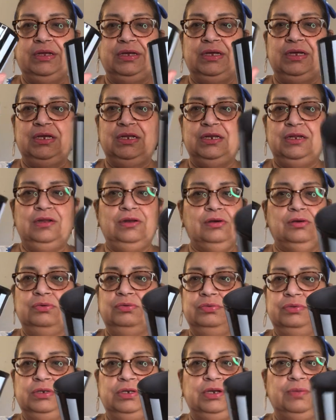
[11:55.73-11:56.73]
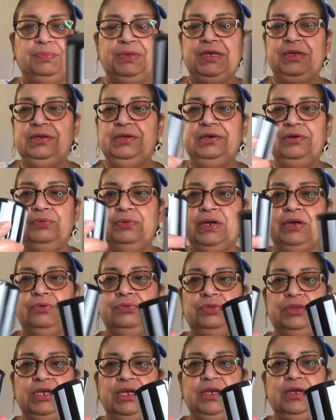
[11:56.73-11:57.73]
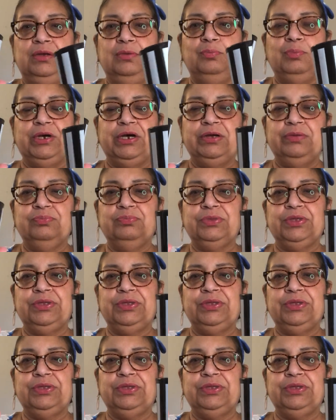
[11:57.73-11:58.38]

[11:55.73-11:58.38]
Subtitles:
And, you know, it could be a year-round thing, but